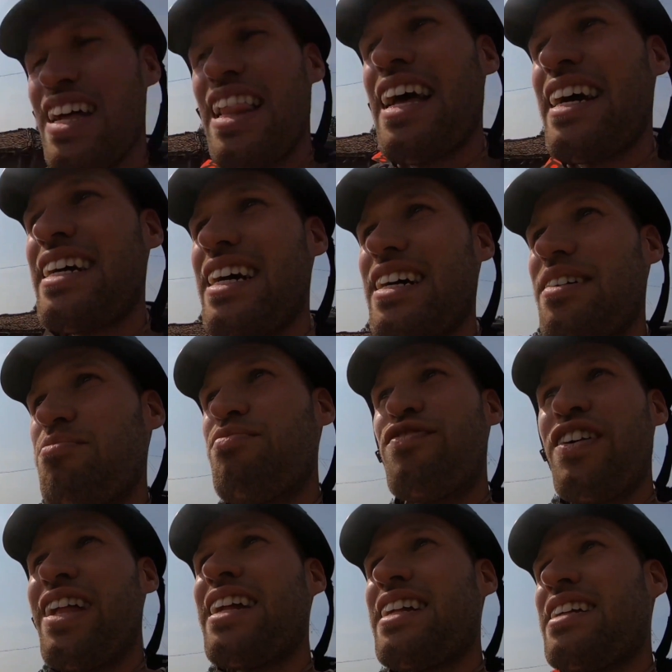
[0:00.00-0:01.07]
Like
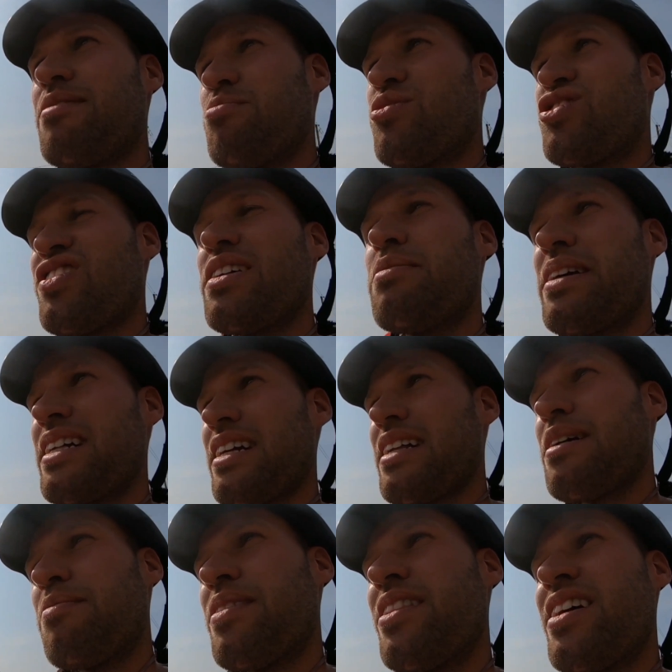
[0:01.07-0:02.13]
feeling that I'm dreaming, that
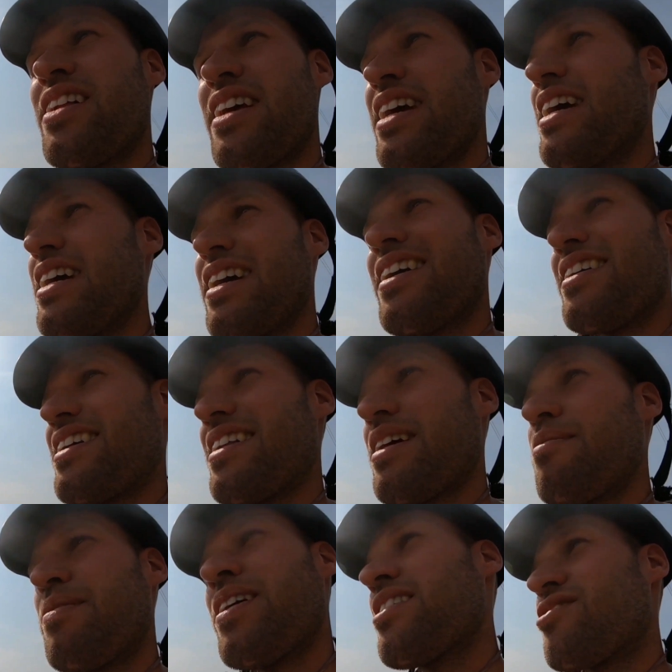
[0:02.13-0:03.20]
I'm not here, that
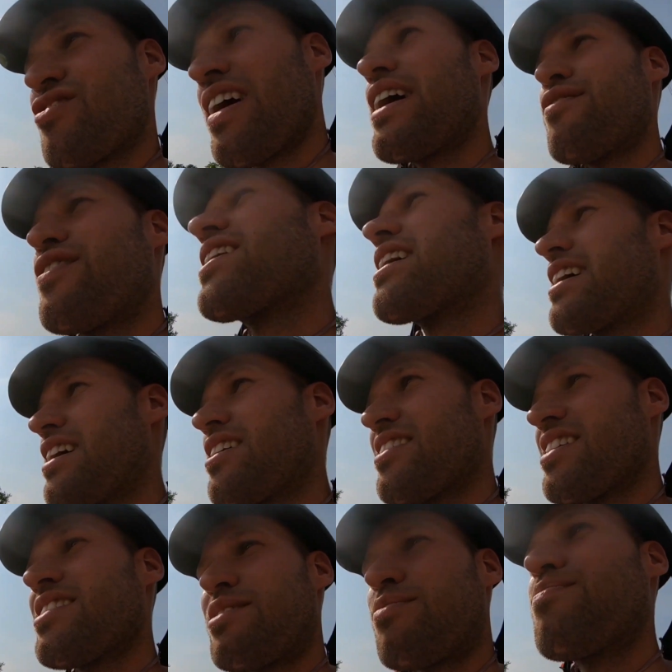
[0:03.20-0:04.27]
I'm not driving here in
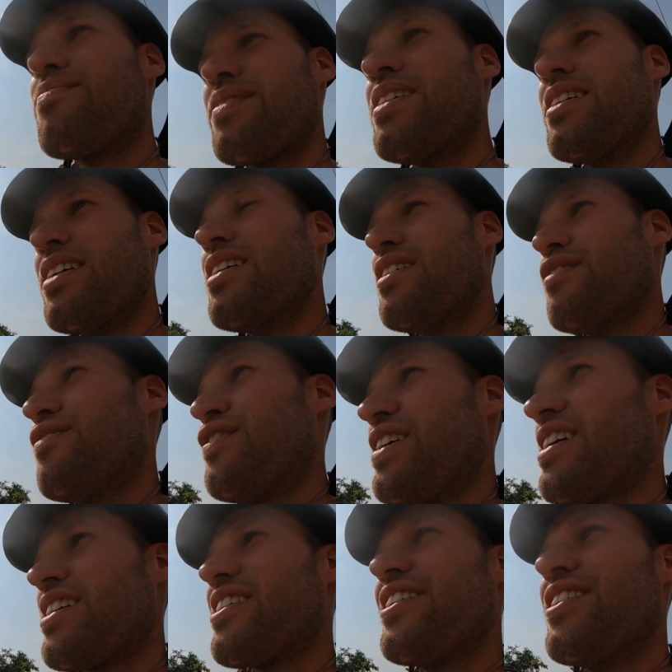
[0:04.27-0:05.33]
this
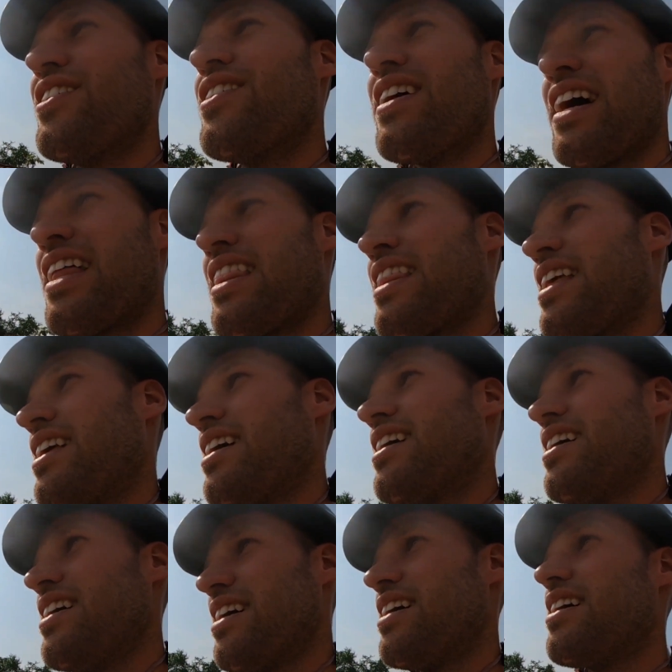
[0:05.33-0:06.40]
vehicle, and
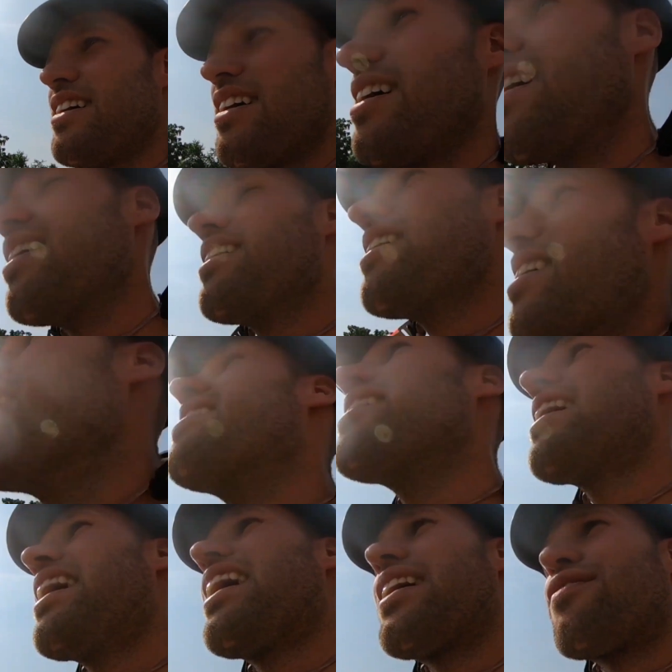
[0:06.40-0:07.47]

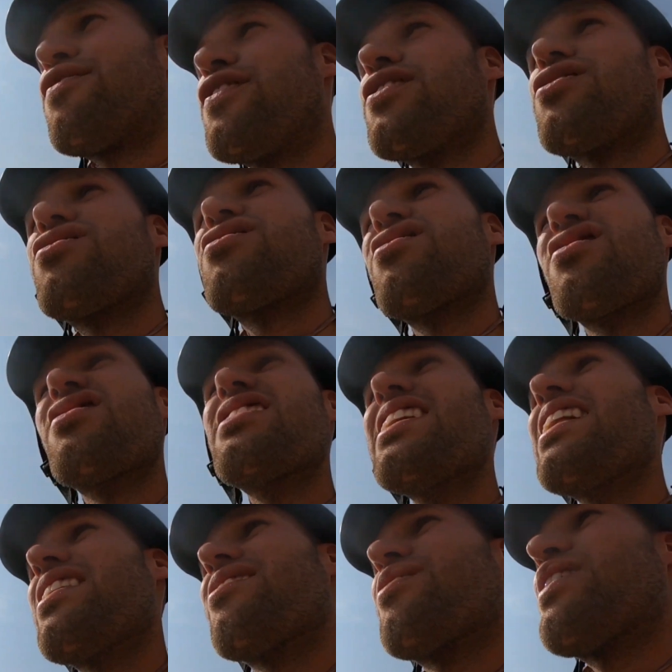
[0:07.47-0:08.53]
yeah, it feels
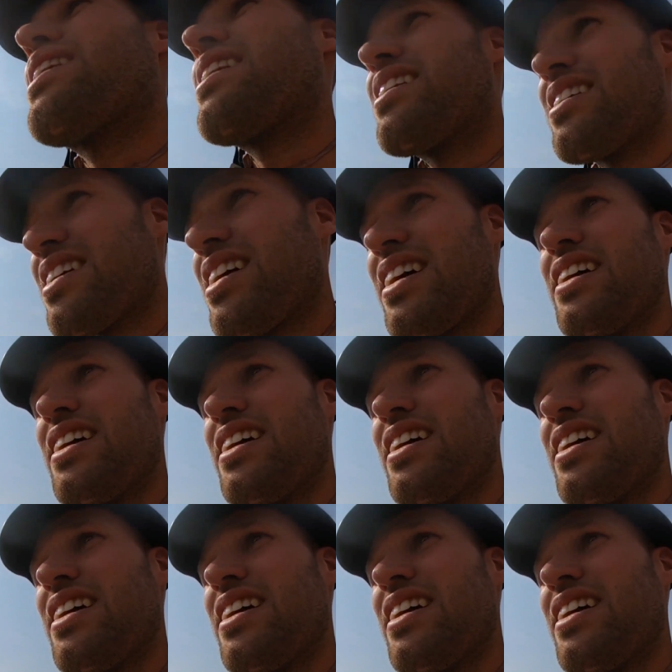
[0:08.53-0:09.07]
really weird.